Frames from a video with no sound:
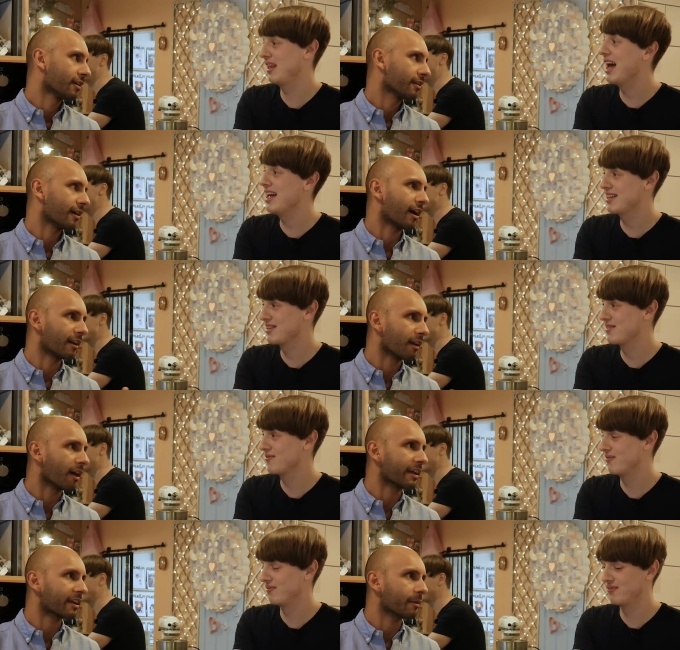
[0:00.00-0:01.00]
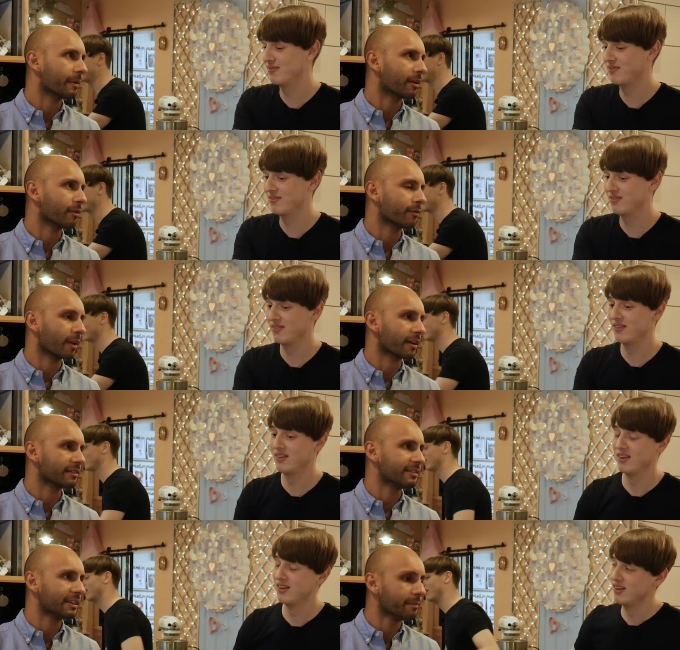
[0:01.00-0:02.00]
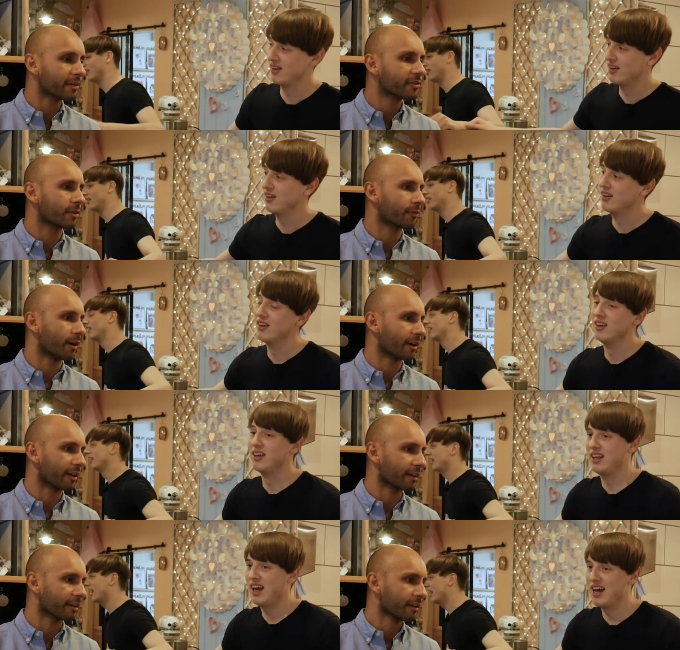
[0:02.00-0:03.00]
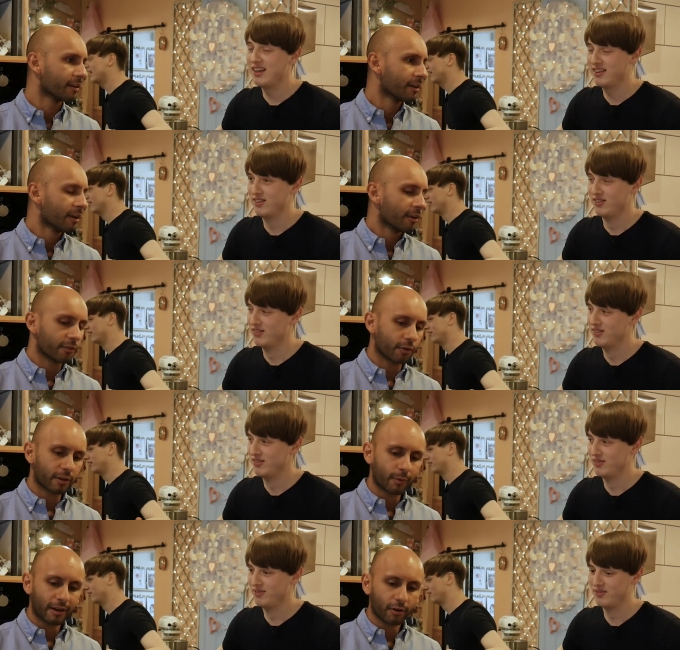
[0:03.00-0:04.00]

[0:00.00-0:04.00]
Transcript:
Speaker 1: yes. that I'd like a bit of like demystifying. Yes. So can we